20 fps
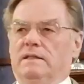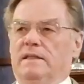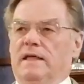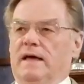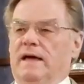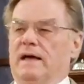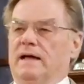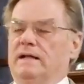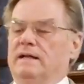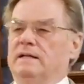
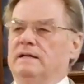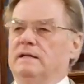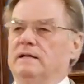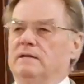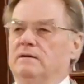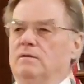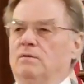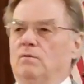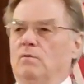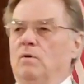that
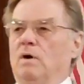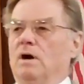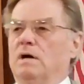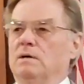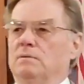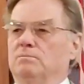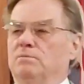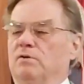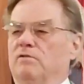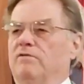
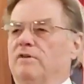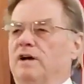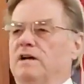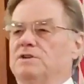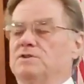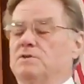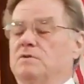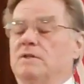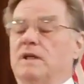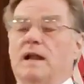one
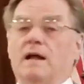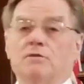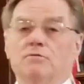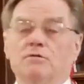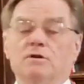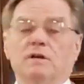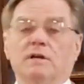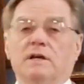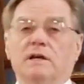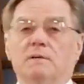professor that I
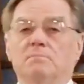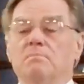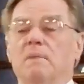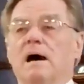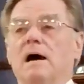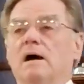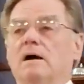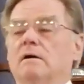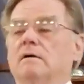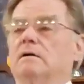really
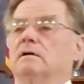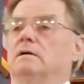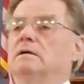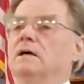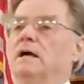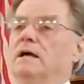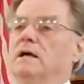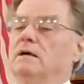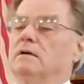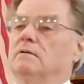admired,
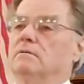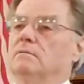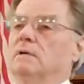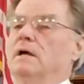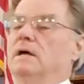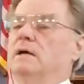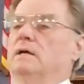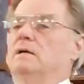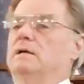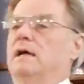a,
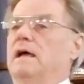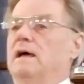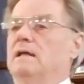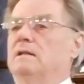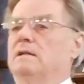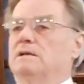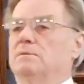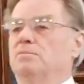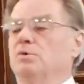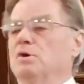a
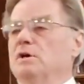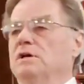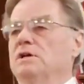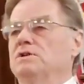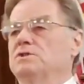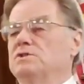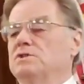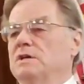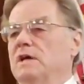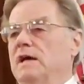Catholic
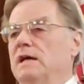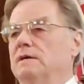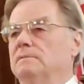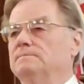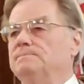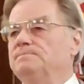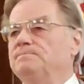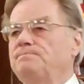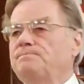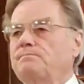priest, said,
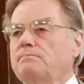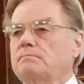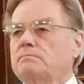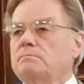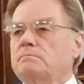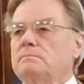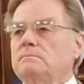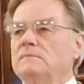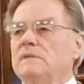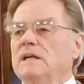
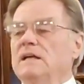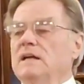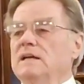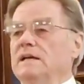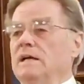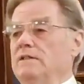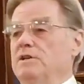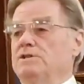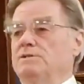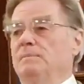
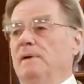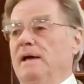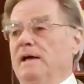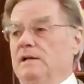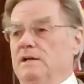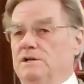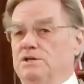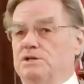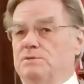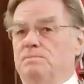Now, this man
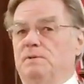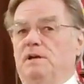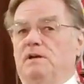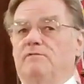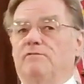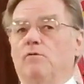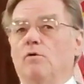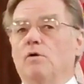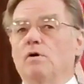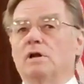can speak
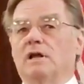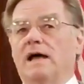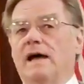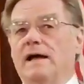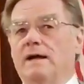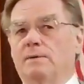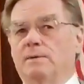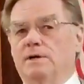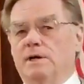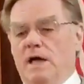four
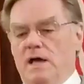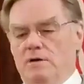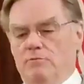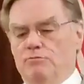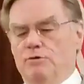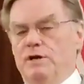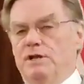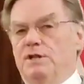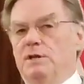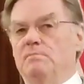languages,
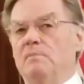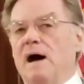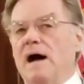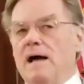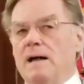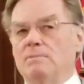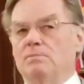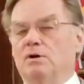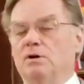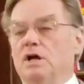read the
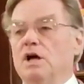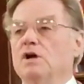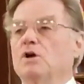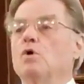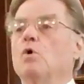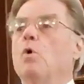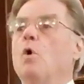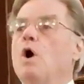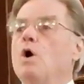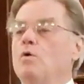Bible,
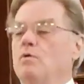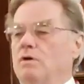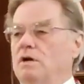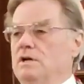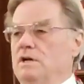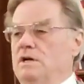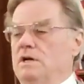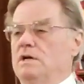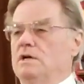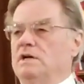quote
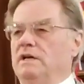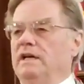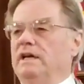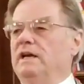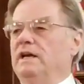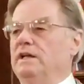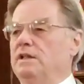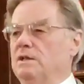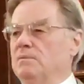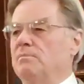
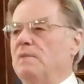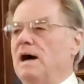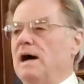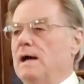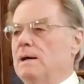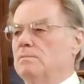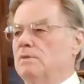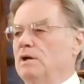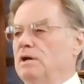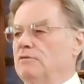any of the
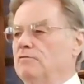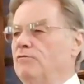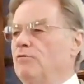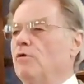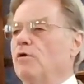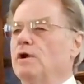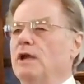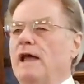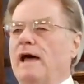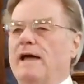Bible in
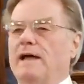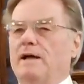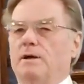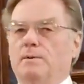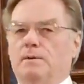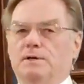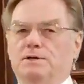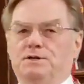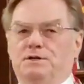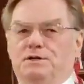four
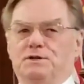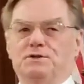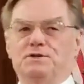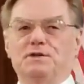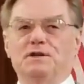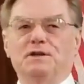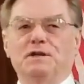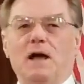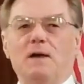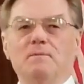languages.
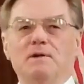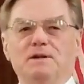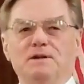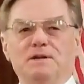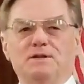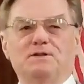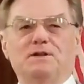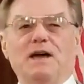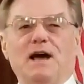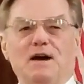I mean,
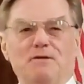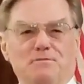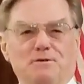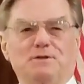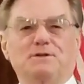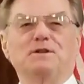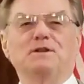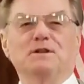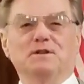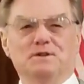this guy
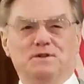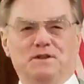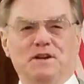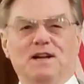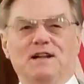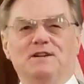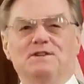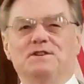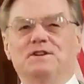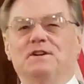was
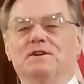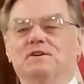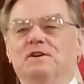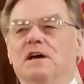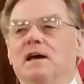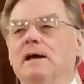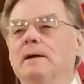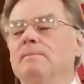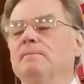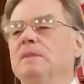intelligent,
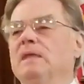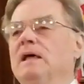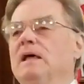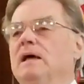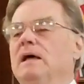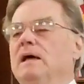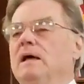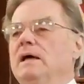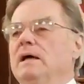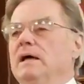okay?
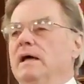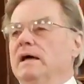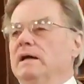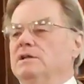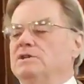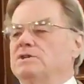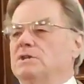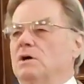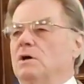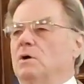
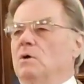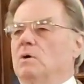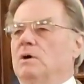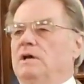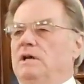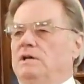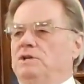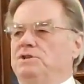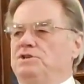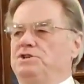And so
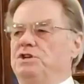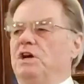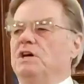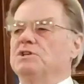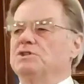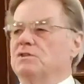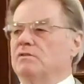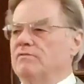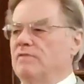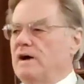he
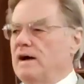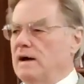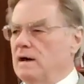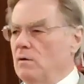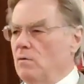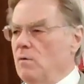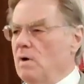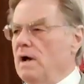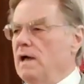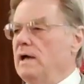justified
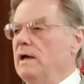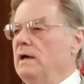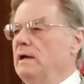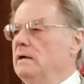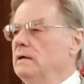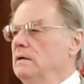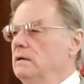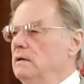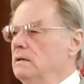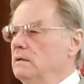
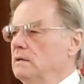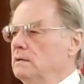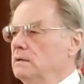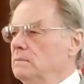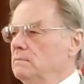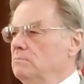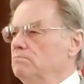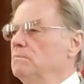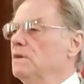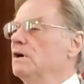away
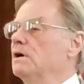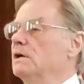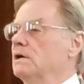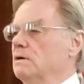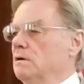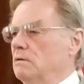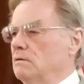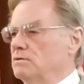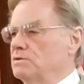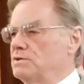
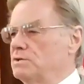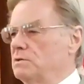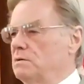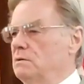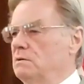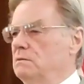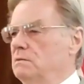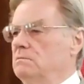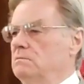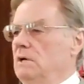miracles,
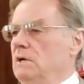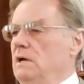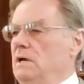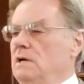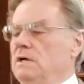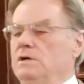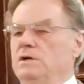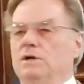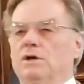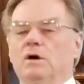
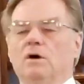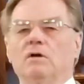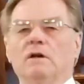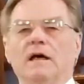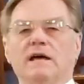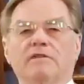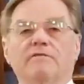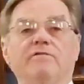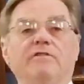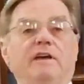you know,
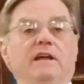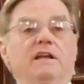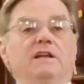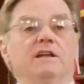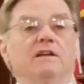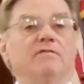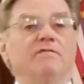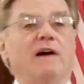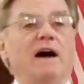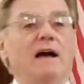like feeding
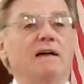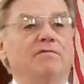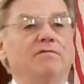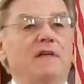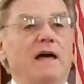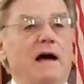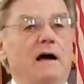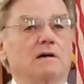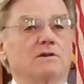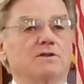the
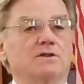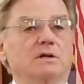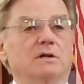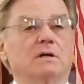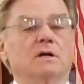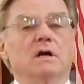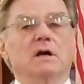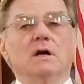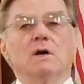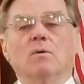5,000.
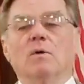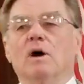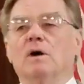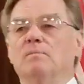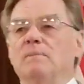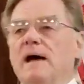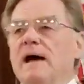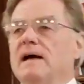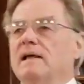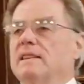Well,
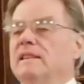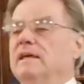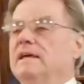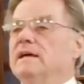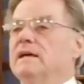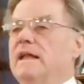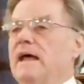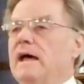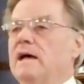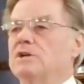back
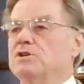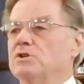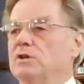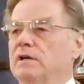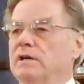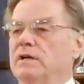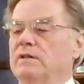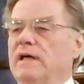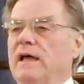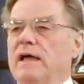then,
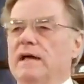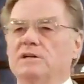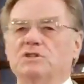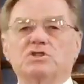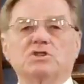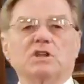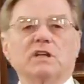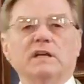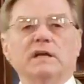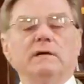actually, they had
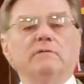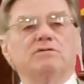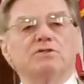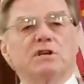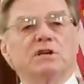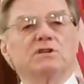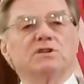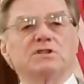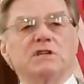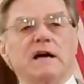sleeves
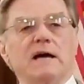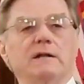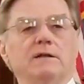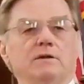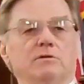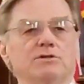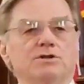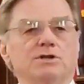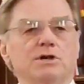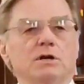inside
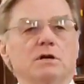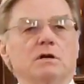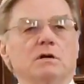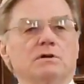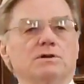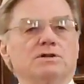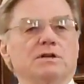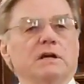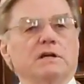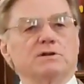their
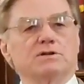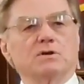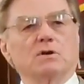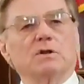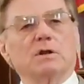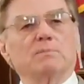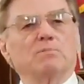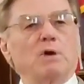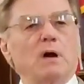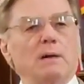shirts, and so
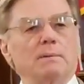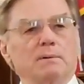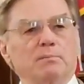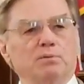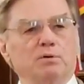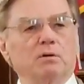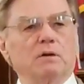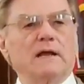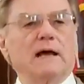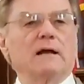they probably
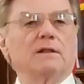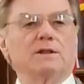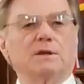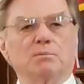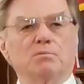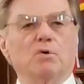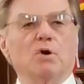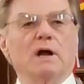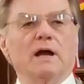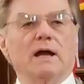pulled out the
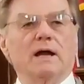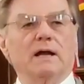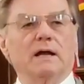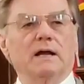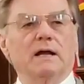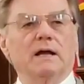bread.